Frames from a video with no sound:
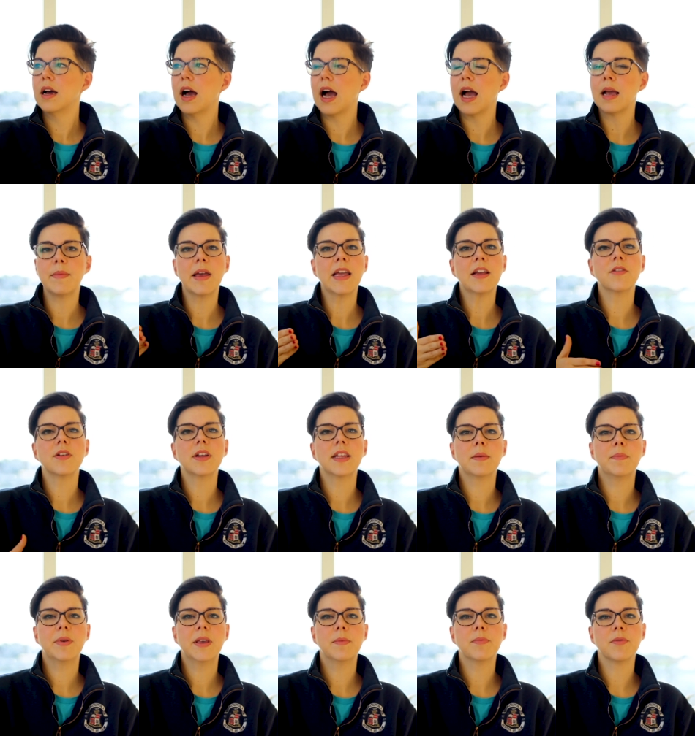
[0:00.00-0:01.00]
I'm angry
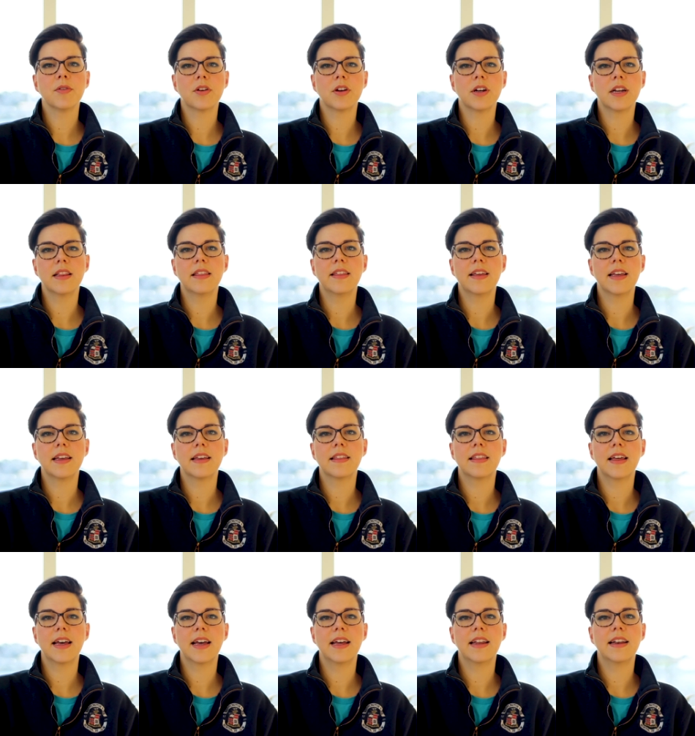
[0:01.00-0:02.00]
that people are going to
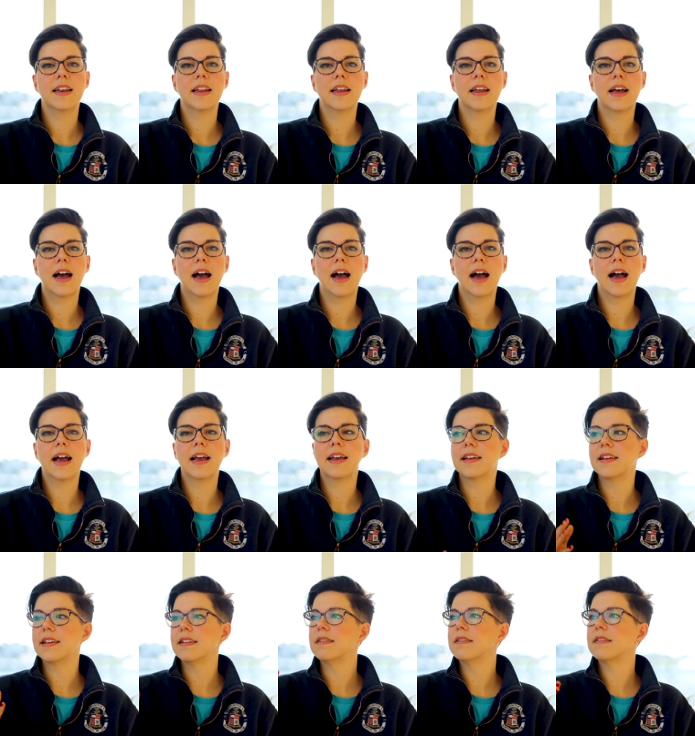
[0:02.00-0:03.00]
think that
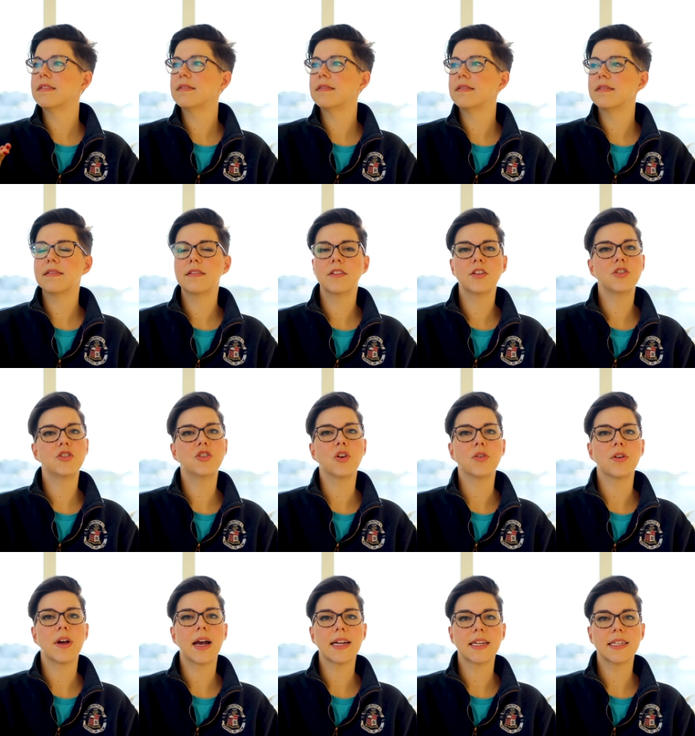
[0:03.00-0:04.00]
I
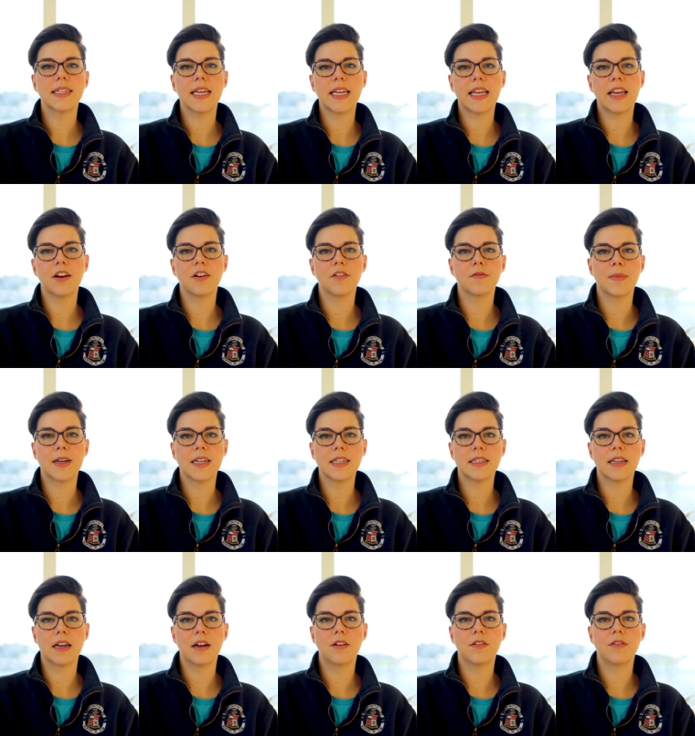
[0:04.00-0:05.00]
don't know how to take care of
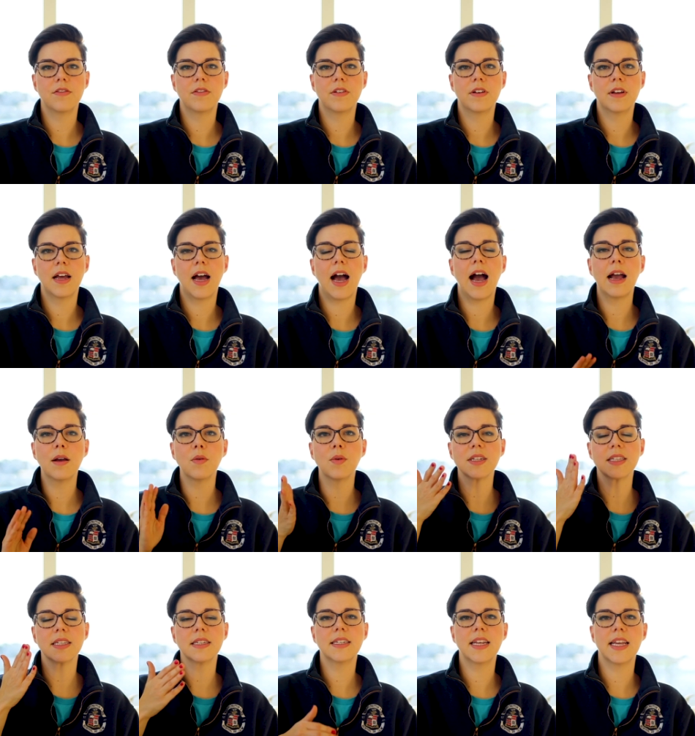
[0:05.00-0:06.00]
myself. I
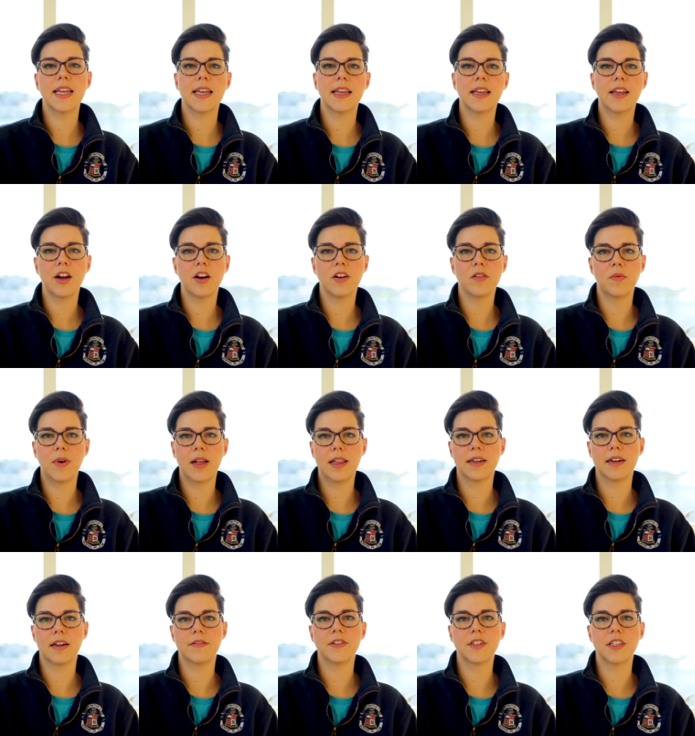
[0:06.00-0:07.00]
wasn't taken care of
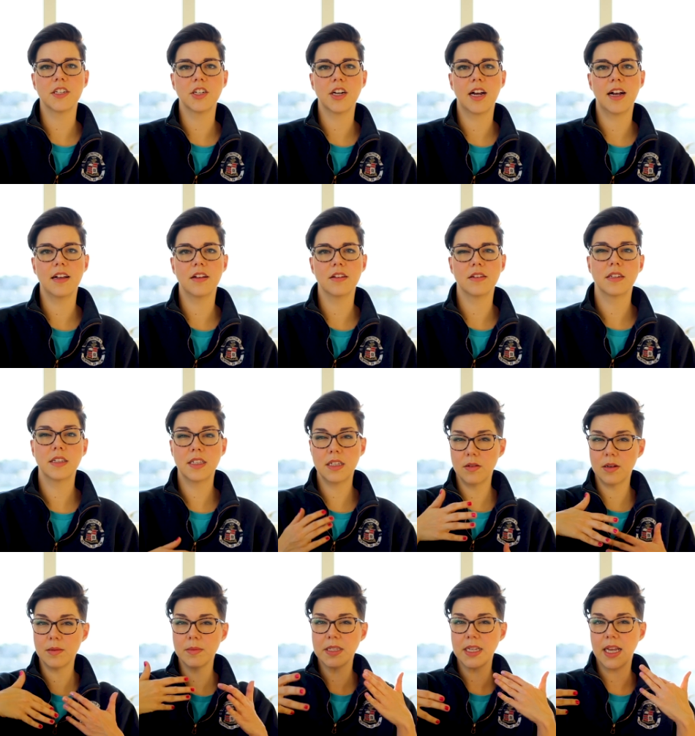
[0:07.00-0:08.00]
well enough as a child.
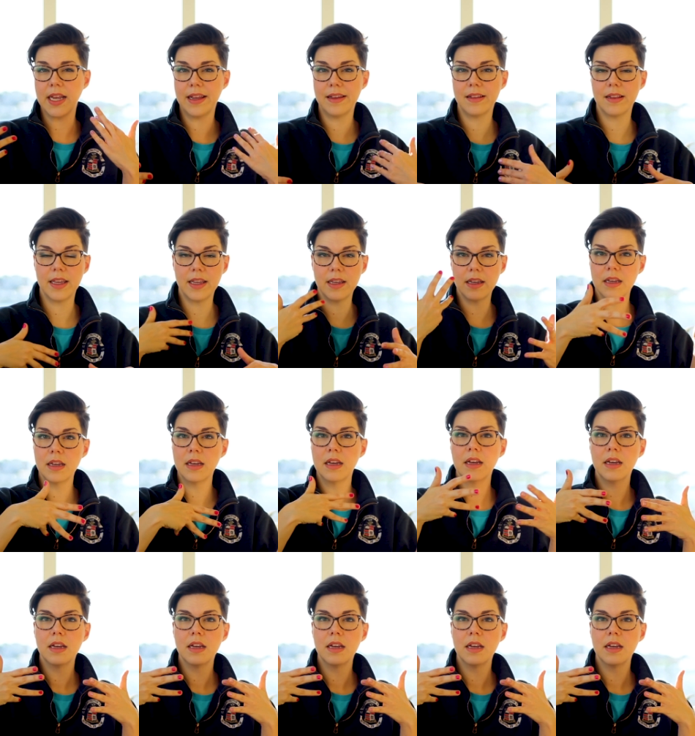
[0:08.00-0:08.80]
See what I'm saying? Like,